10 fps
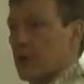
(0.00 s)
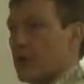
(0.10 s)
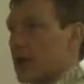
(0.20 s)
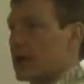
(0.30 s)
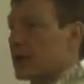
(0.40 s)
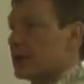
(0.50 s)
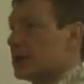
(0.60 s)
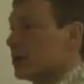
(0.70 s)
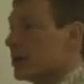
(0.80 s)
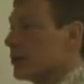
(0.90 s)
All right, and the
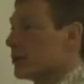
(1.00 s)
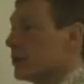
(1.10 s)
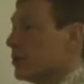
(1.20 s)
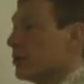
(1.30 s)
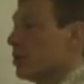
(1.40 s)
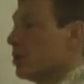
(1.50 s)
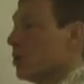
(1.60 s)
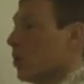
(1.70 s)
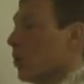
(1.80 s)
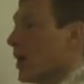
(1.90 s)
units
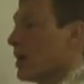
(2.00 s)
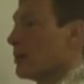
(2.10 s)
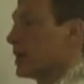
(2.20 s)
will wind up